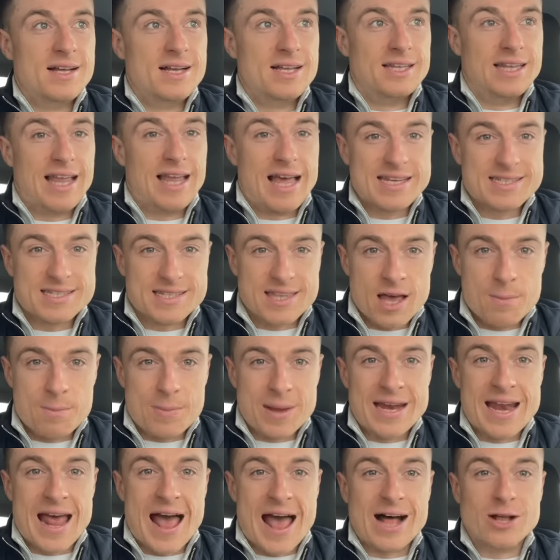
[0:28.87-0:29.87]
Leicester
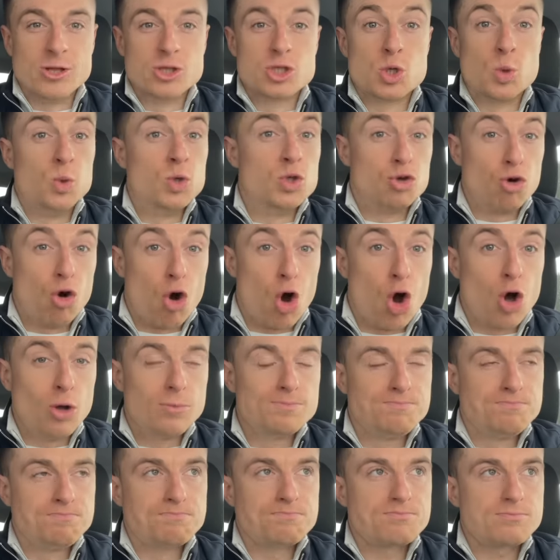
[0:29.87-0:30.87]
being held to a draw
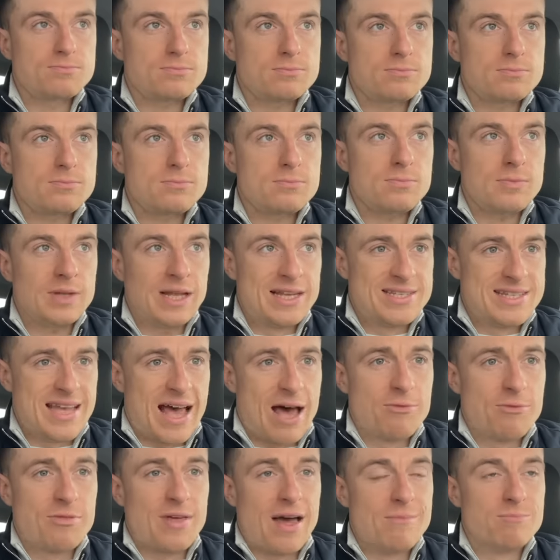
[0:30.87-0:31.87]

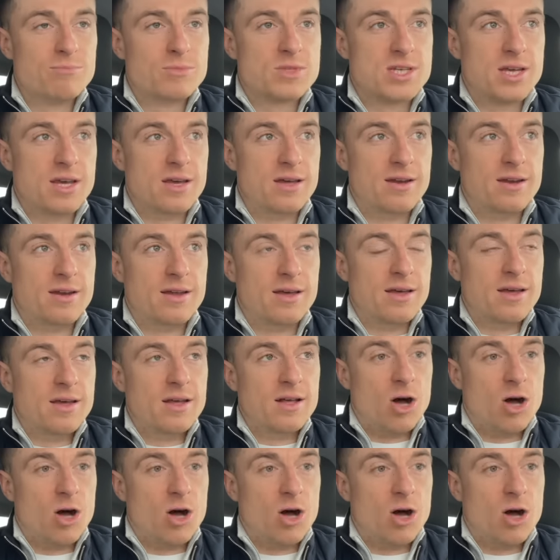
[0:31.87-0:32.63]
Southampton